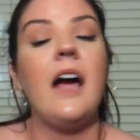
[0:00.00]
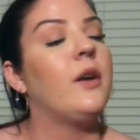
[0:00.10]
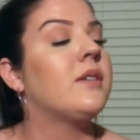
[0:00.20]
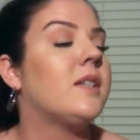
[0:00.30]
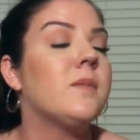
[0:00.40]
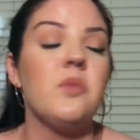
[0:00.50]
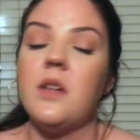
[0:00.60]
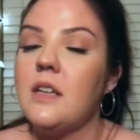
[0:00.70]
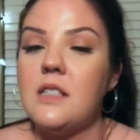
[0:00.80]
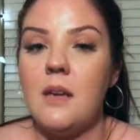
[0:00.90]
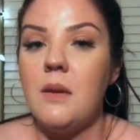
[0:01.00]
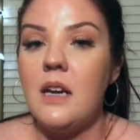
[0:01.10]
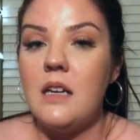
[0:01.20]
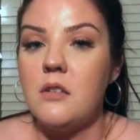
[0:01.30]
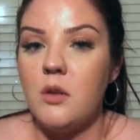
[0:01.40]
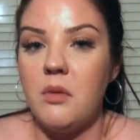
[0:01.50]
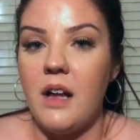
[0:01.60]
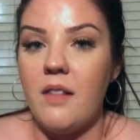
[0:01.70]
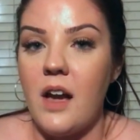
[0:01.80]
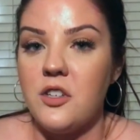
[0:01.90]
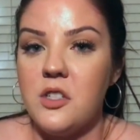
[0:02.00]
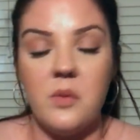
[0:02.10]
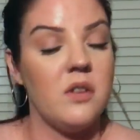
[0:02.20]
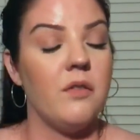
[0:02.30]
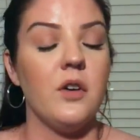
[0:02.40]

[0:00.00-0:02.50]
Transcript: I know it seems really intimidating to apply lashes when you